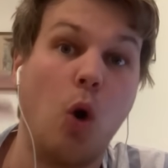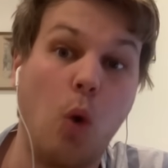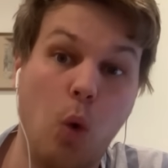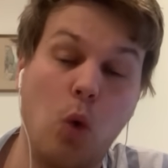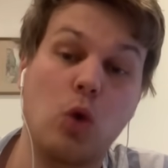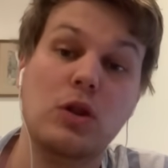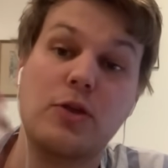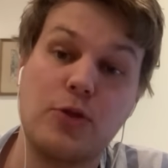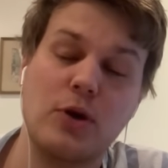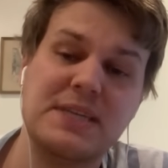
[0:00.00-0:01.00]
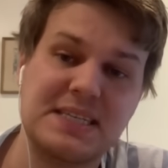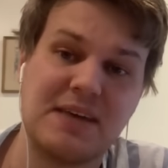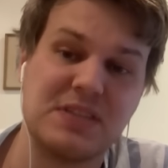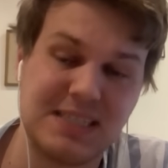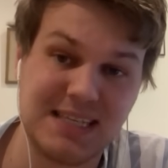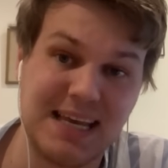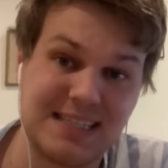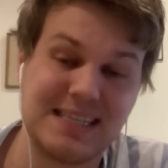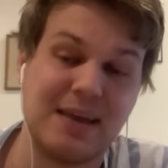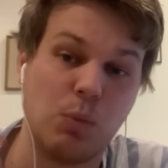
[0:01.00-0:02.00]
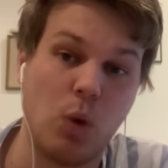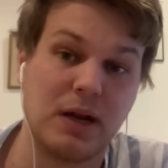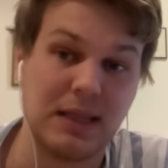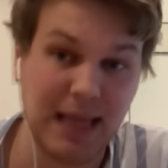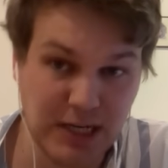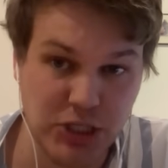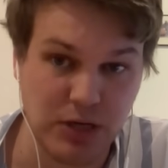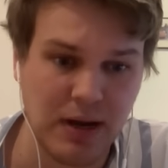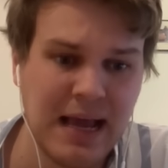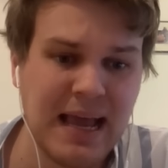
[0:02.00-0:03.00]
all 37 seats in one election,